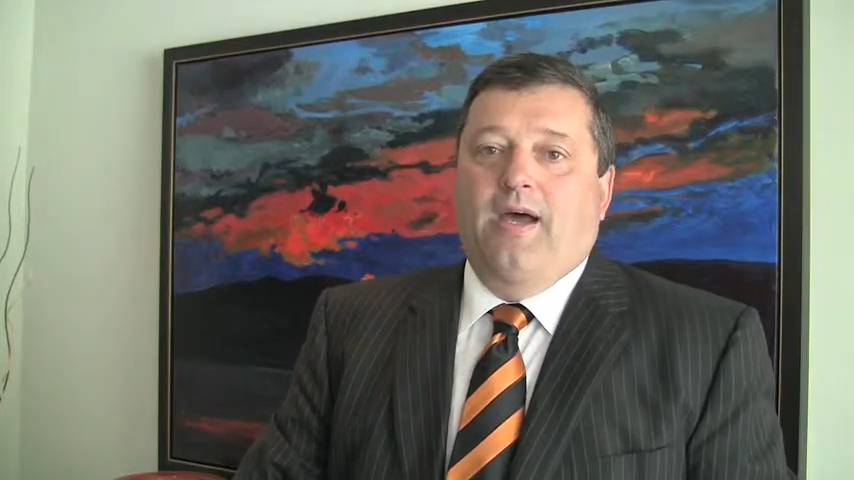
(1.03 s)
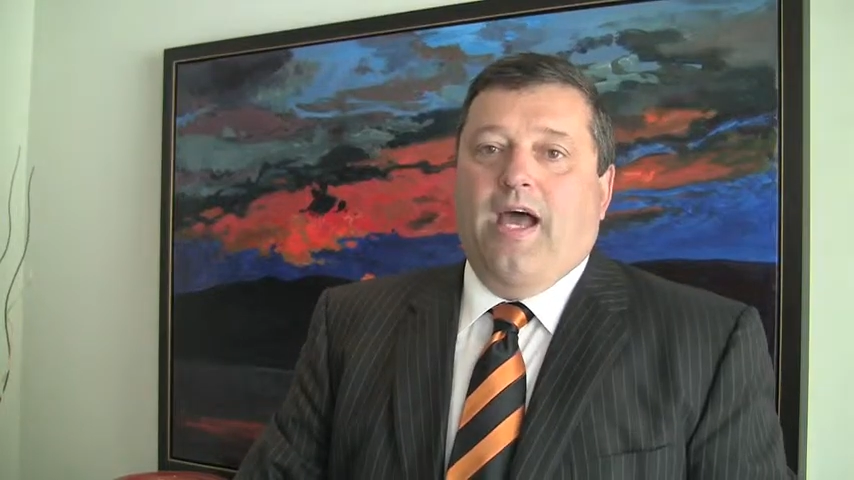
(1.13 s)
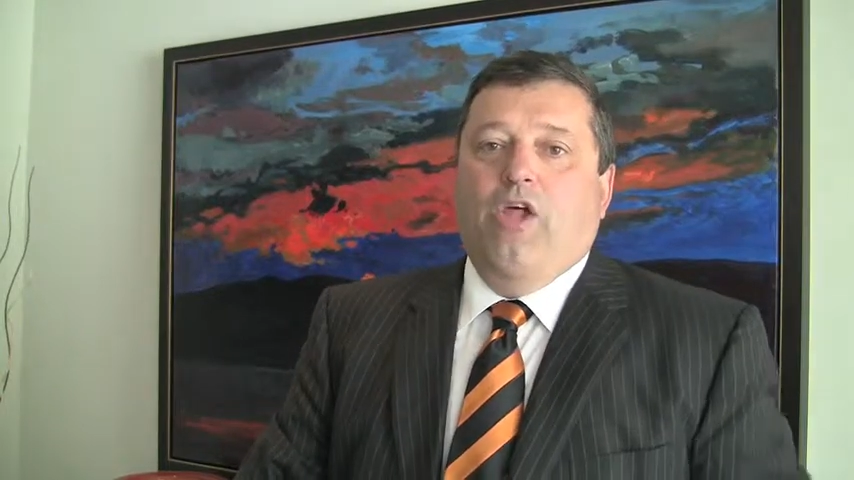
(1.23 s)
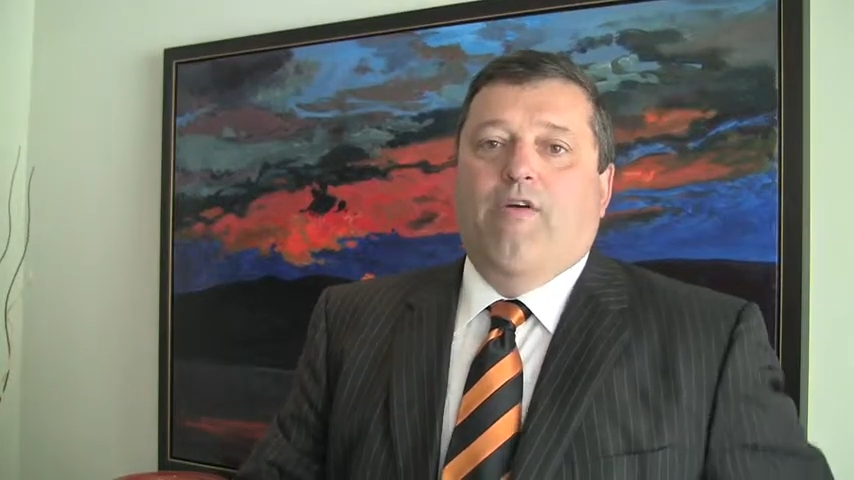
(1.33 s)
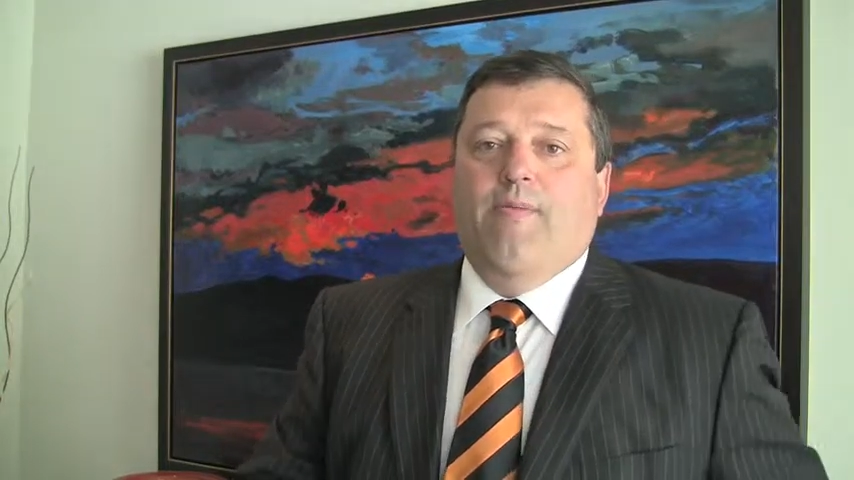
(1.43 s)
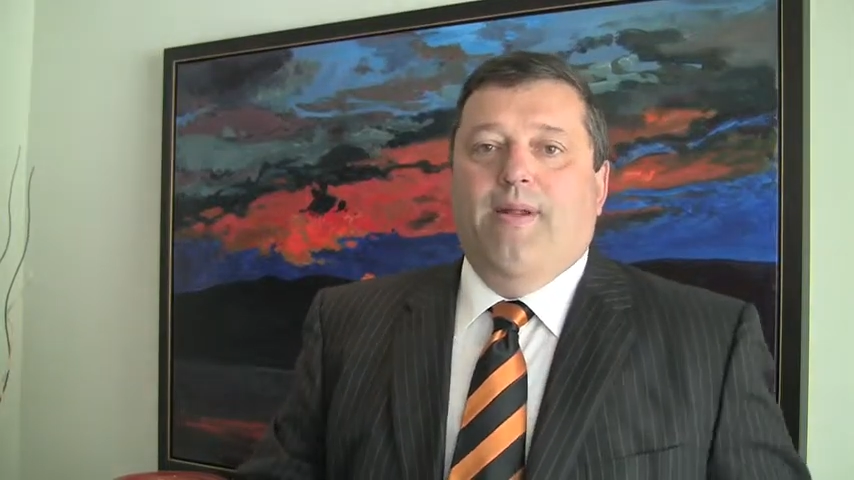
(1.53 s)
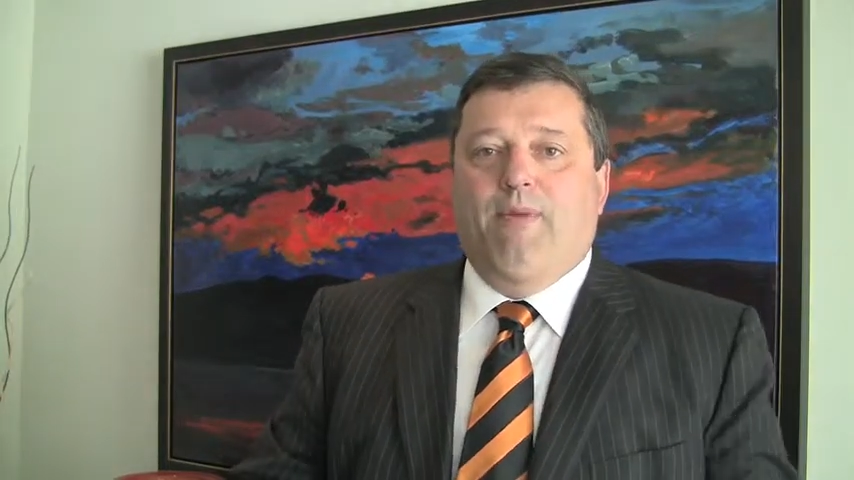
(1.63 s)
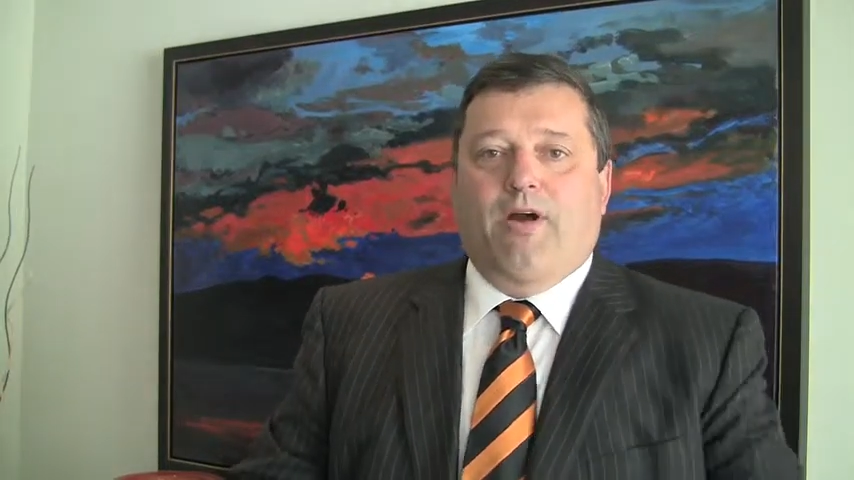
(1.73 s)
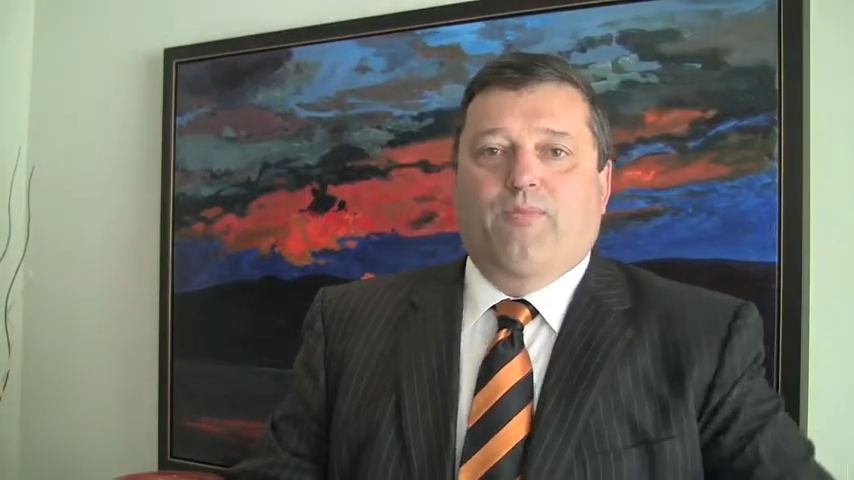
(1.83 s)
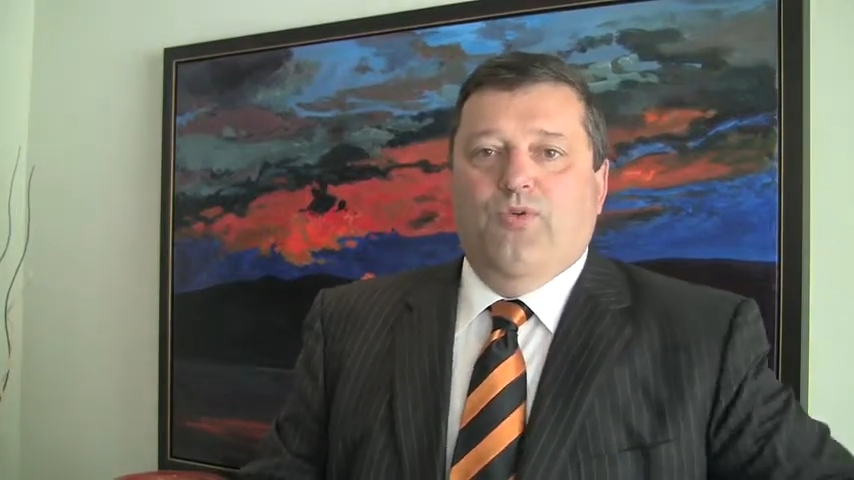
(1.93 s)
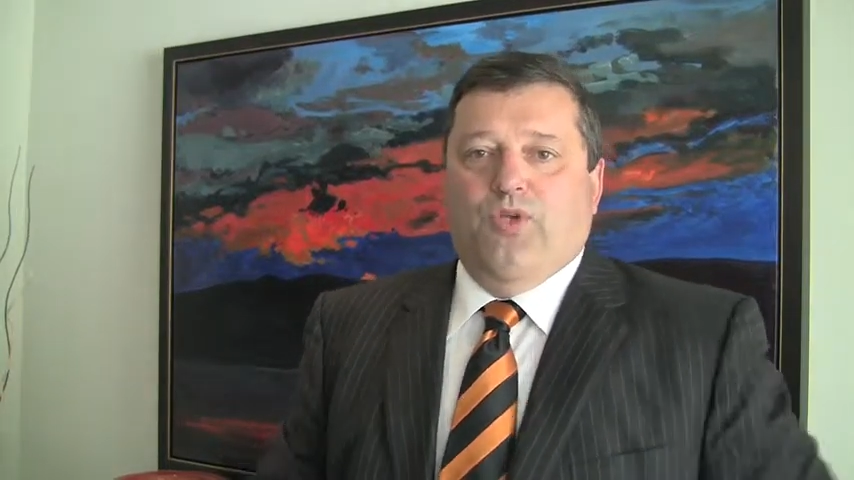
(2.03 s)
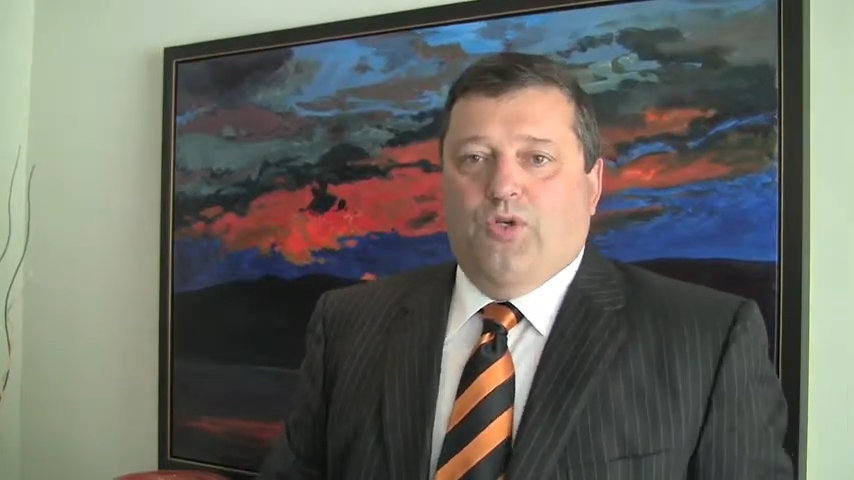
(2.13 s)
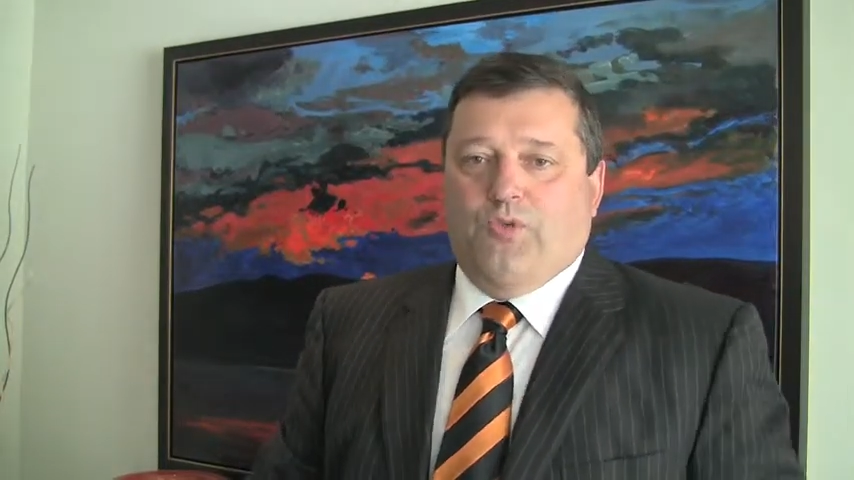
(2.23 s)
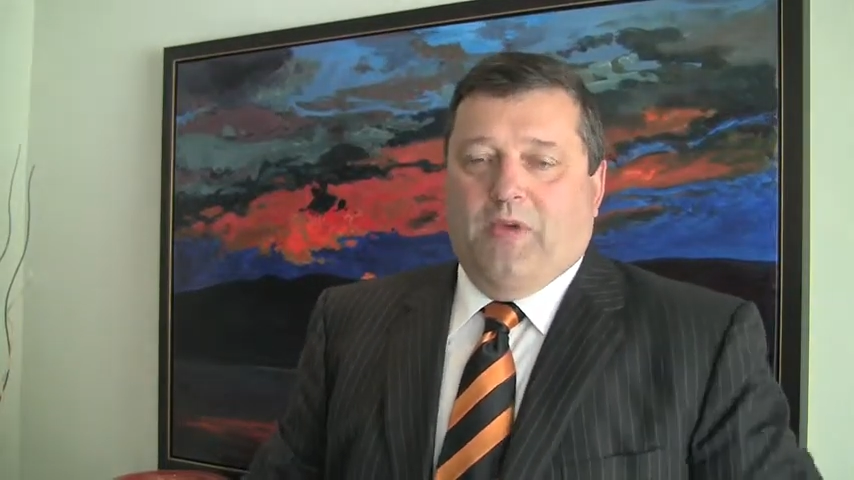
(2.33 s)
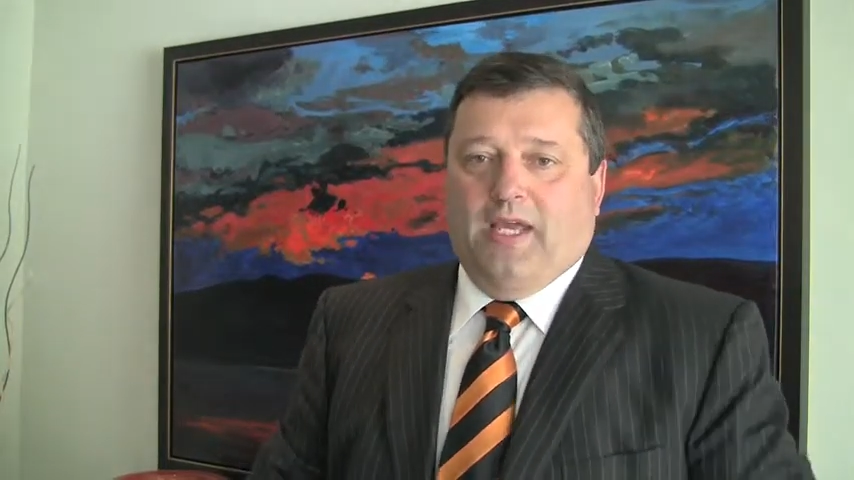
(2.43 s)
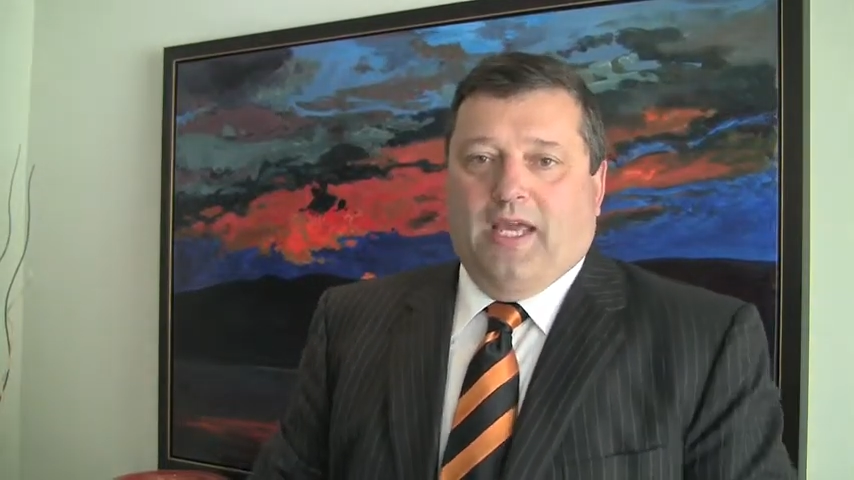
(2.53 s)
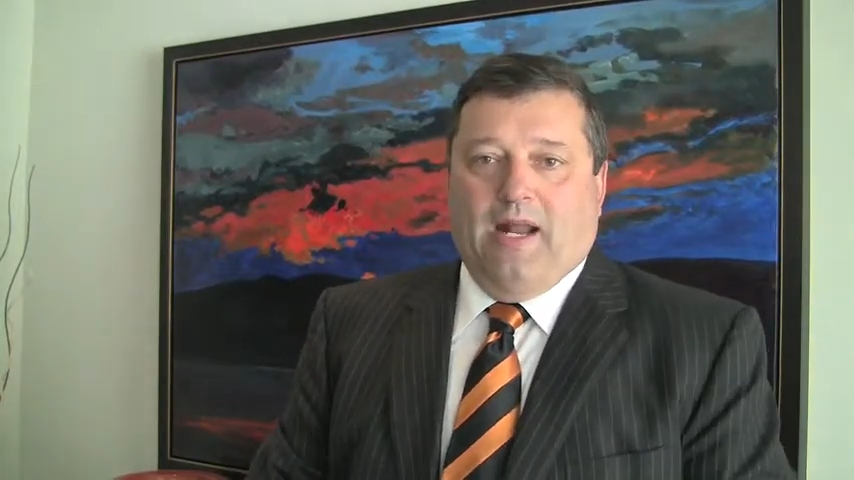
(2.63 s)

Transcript: Hello everybody, Marc Mousseau speaking,